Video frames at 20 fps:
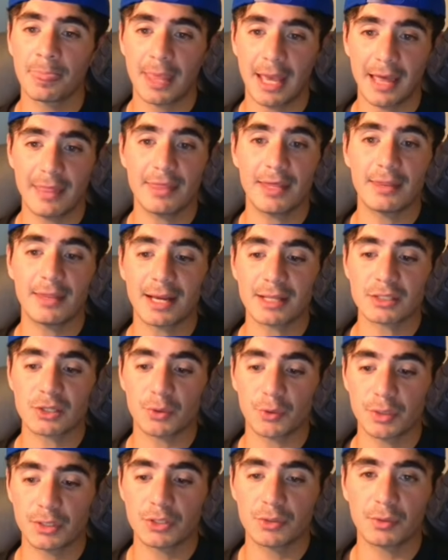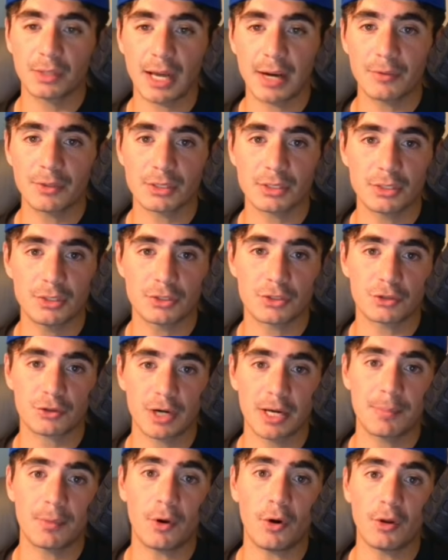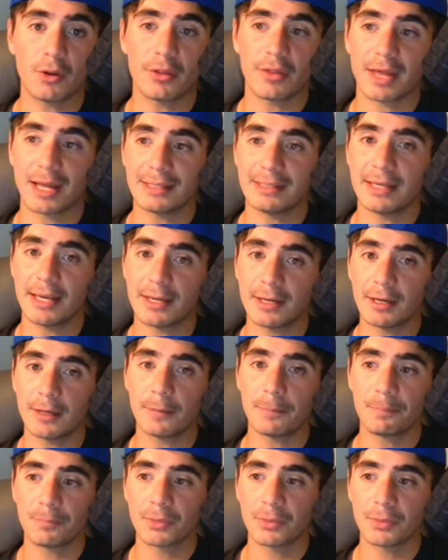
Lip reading: And then that's going to allow us to scrape all of that data.